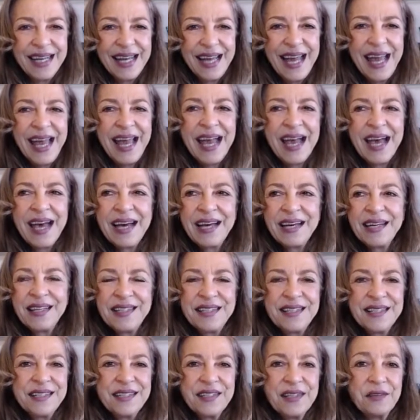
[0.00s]

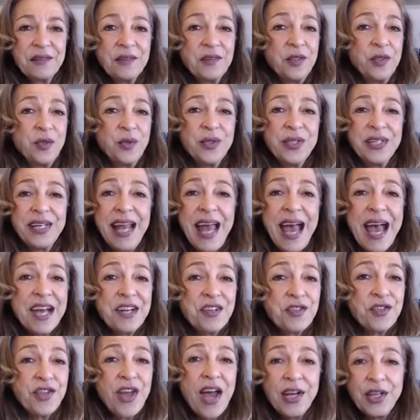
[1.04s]
and you can
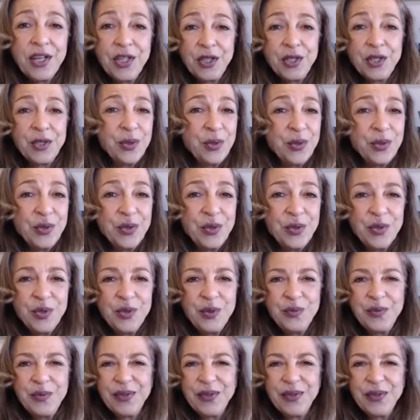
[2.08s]
hashtag YouTube,